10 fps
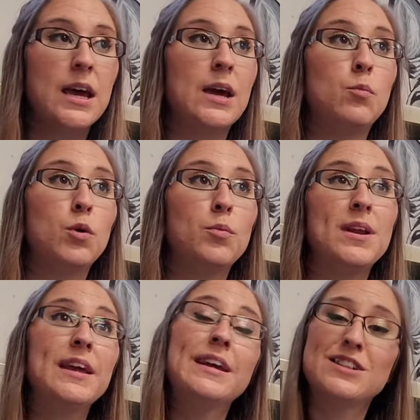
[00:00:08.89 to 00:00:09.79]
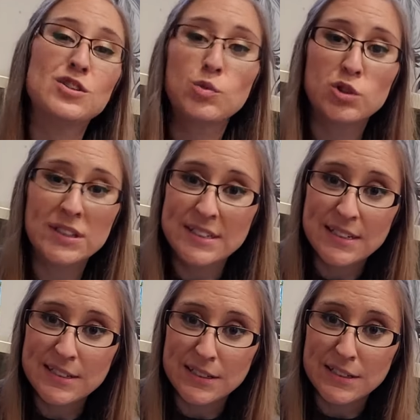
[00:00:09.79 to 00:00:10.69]
and we're reading it socially
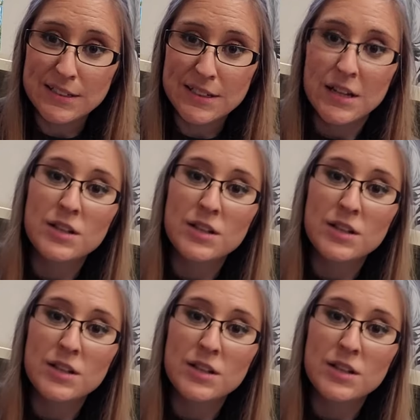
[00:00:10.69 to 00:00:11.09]
distanced,